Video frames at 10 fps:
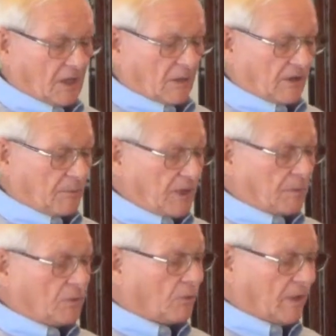while the
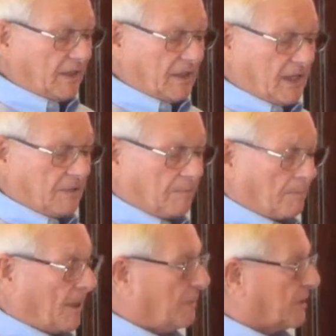people who really need
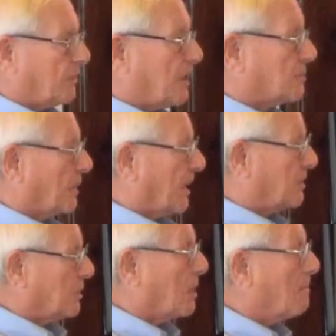public
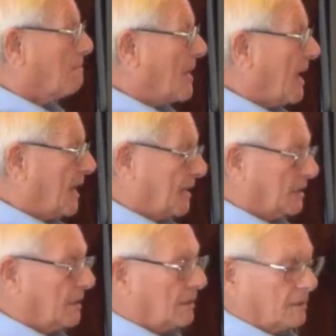transportation may
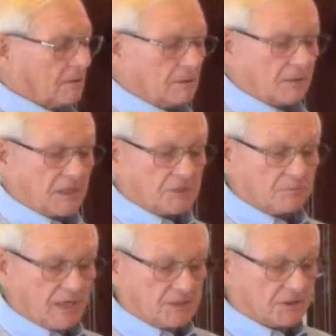get
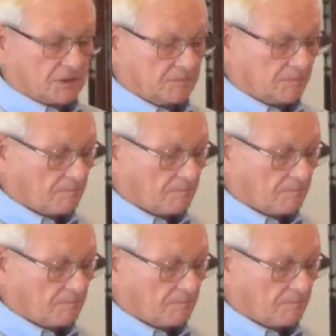some buses.